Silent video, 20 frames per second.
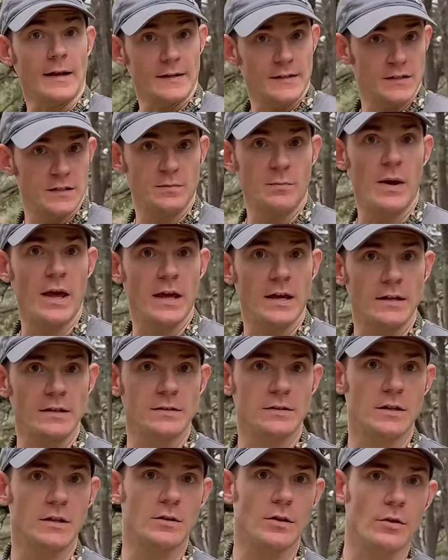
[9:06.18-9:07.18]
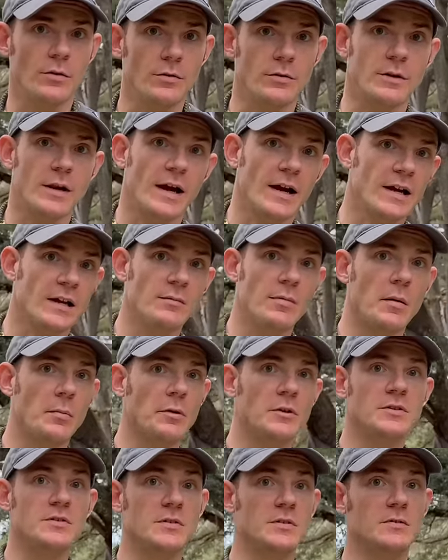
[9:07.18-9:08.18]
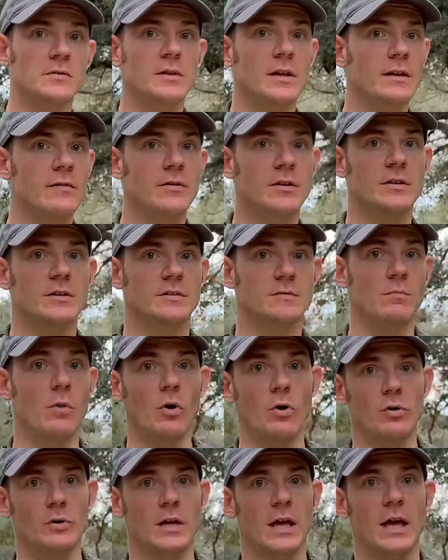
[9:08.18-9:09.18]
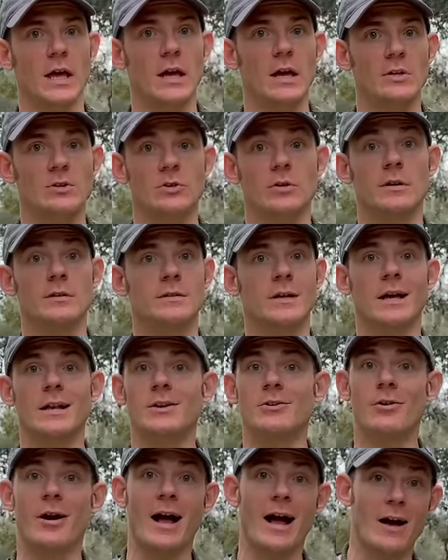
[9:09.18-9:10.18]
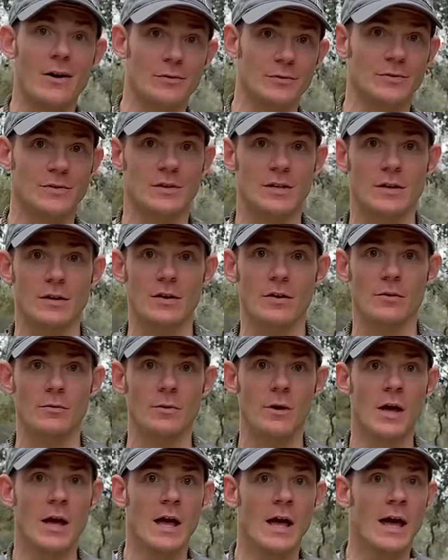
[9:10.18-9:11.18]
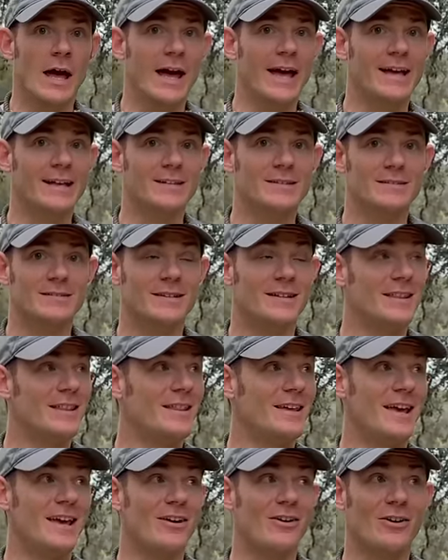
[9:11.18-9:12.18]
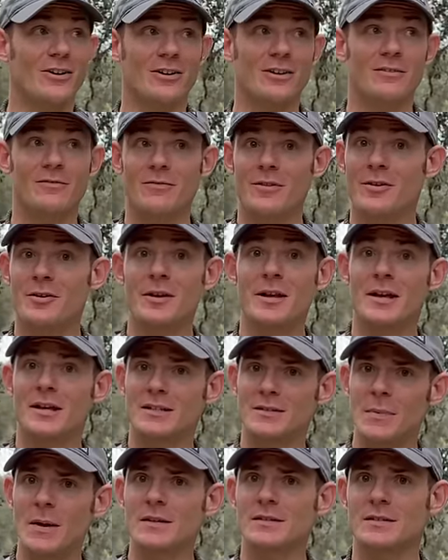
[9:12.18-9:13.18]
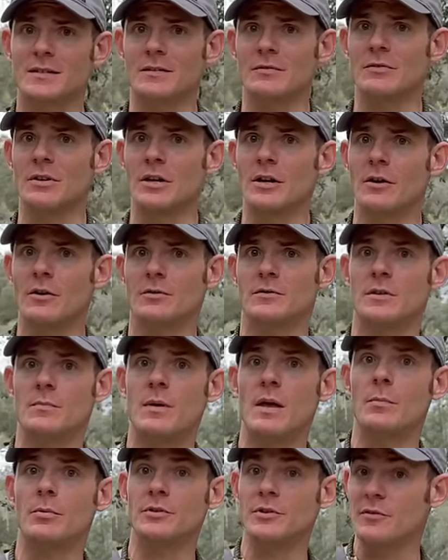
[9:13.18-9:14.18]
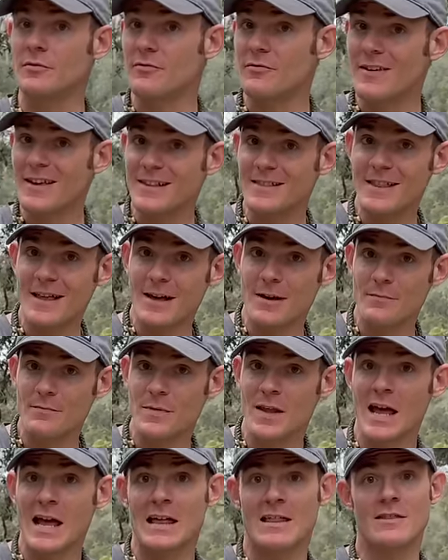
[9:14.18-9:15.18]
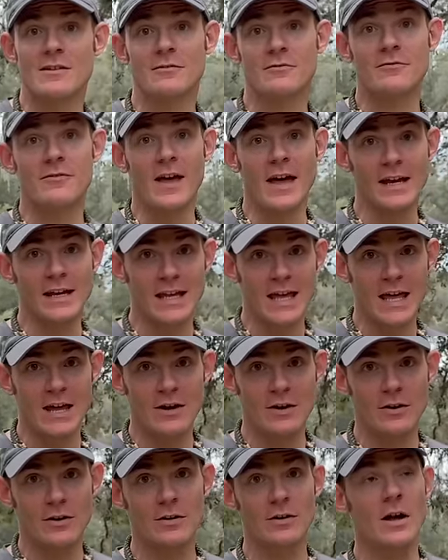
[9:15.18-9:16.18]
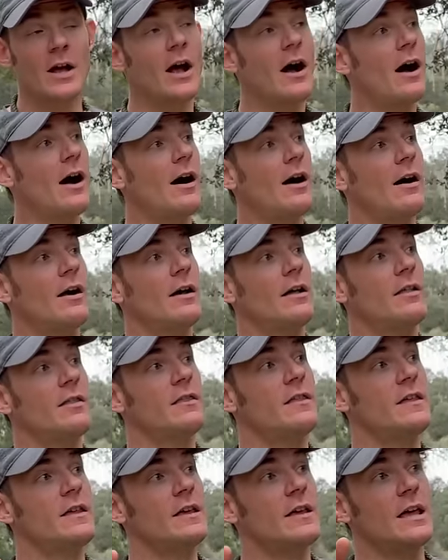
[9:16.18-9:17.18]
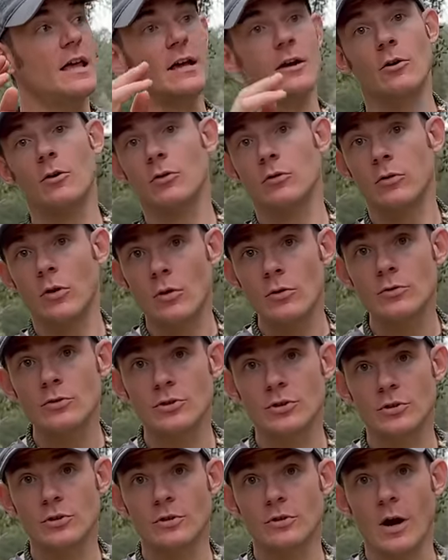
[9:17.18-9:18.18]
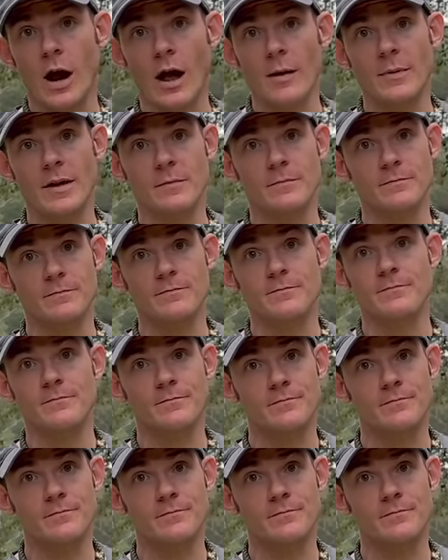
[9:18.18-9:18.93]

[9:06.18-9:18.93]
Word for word: of space, you know, they're not gonna be able to just live in a small cage or inside of your house, you know, and they are very expensive, you know, to be able to feed them, the vet care, uh, the enclosure, the I mean. monthly